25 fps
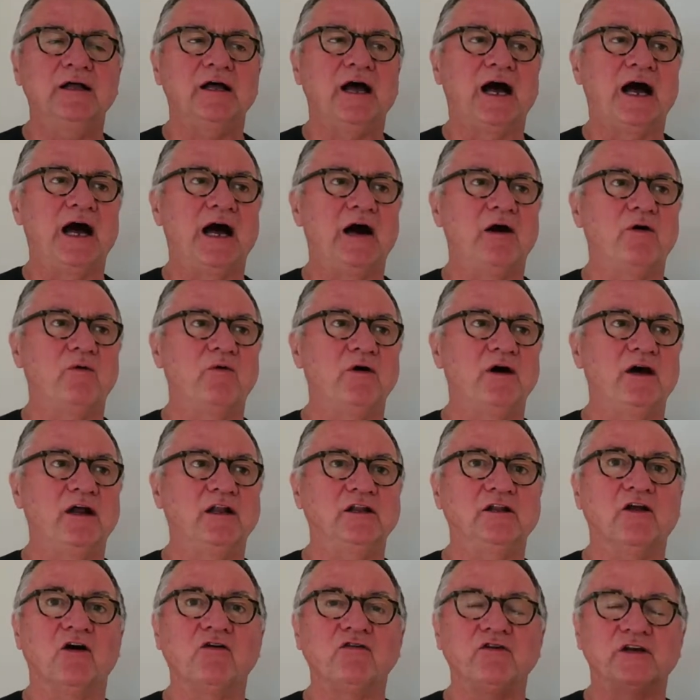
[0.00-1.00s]
how
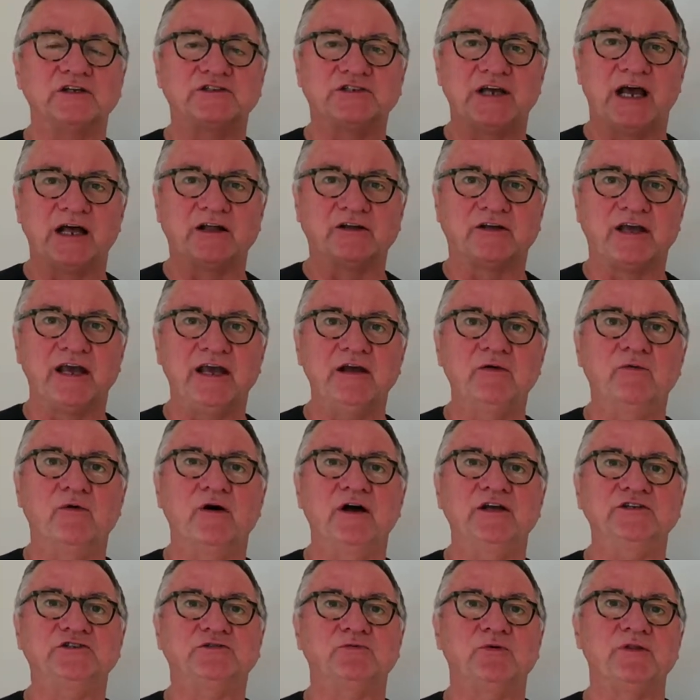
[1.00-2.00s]
longer tail
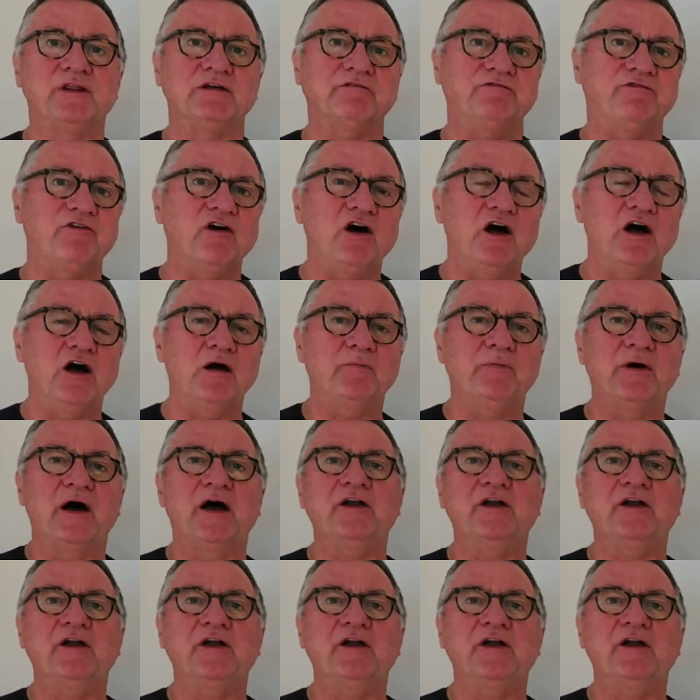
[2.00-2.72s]
keywords with a verb